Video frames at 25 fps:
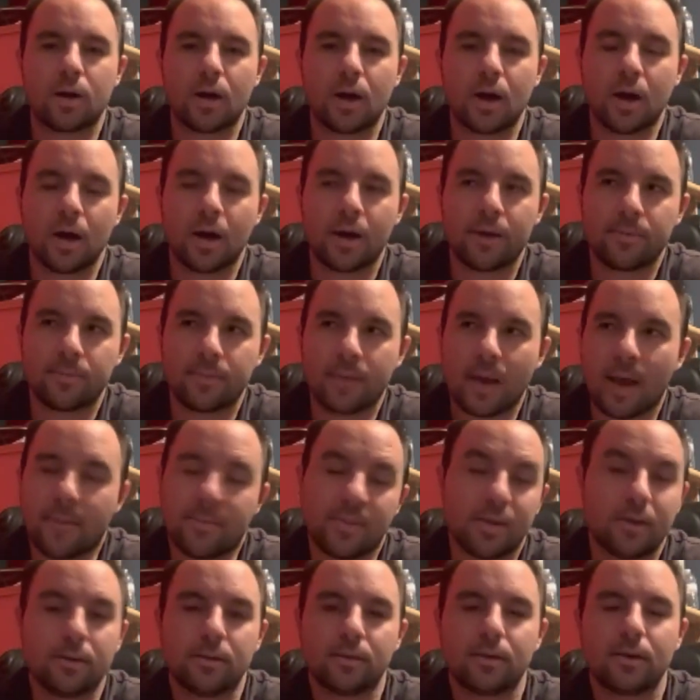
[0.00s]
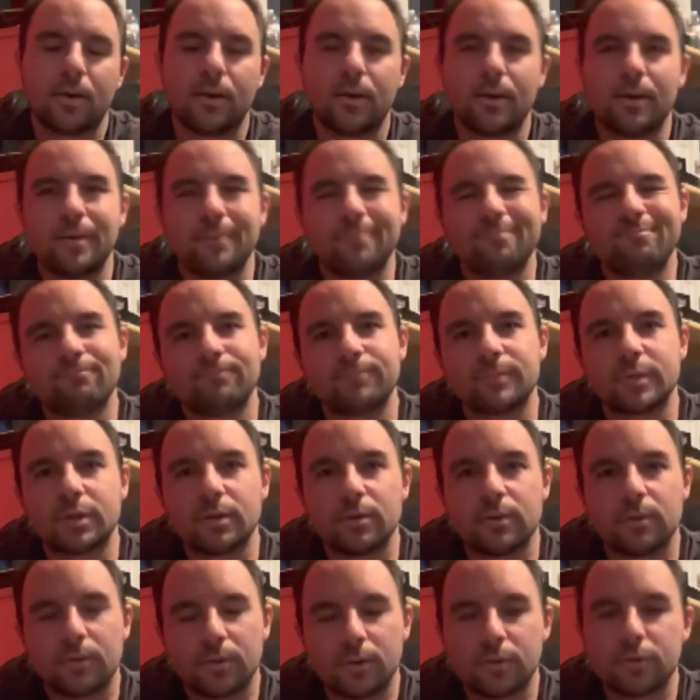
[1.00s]
Uh, I mean,
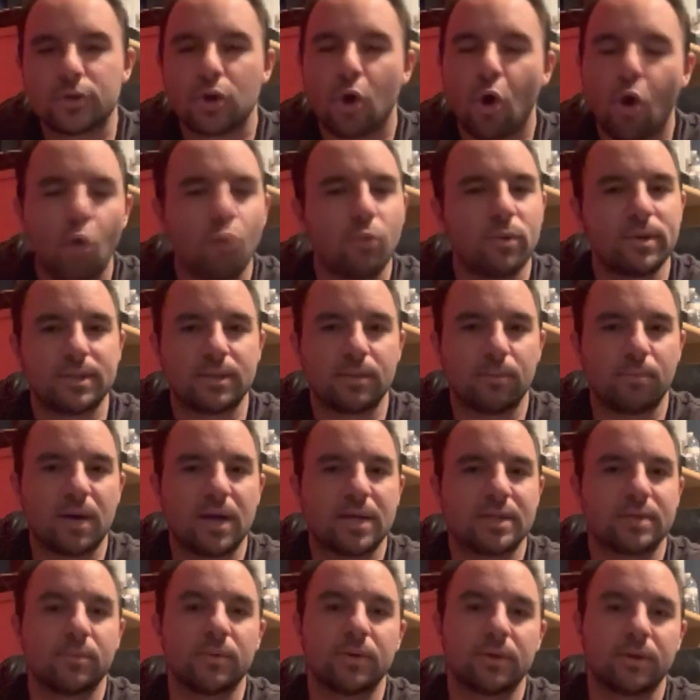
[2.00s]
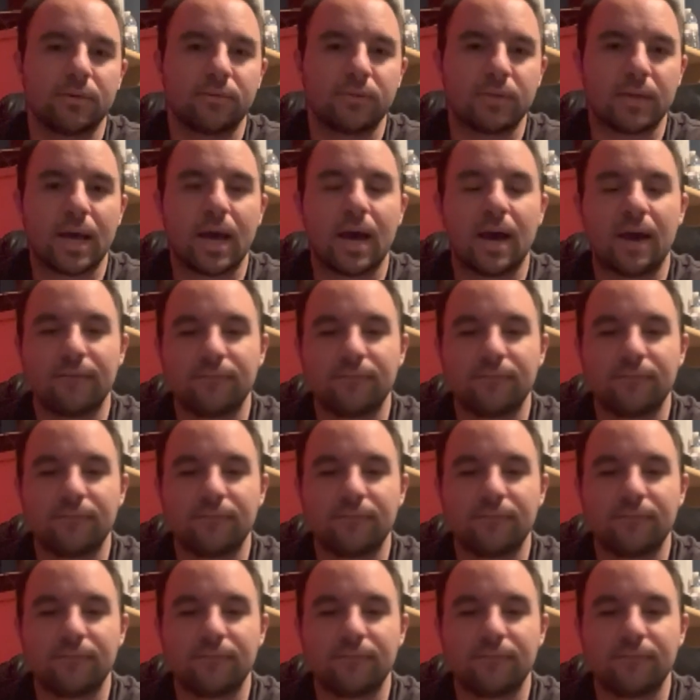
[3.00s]
there's always the possibility for that,